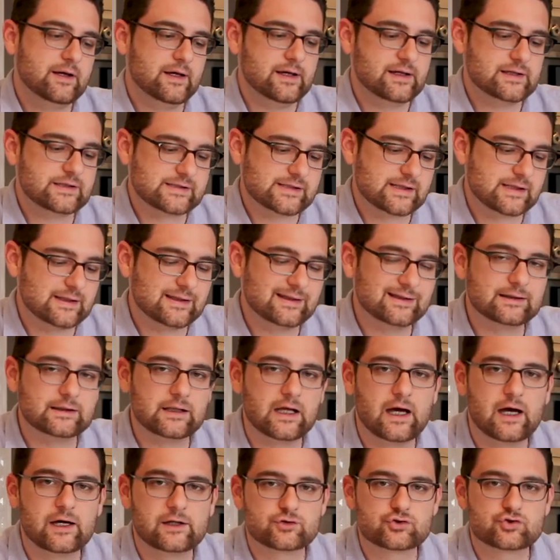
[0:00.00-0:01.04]
is a
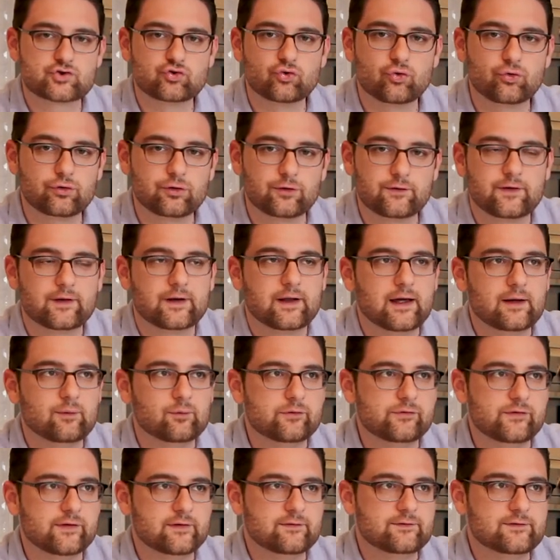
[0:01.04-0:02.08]
lot shorter than I
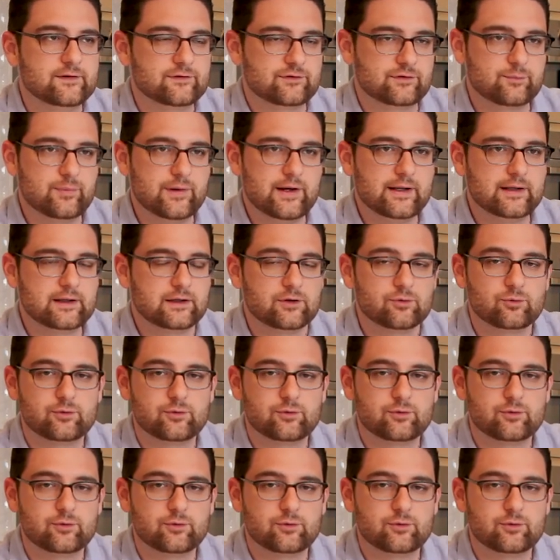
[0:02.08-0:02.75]
was anticipating.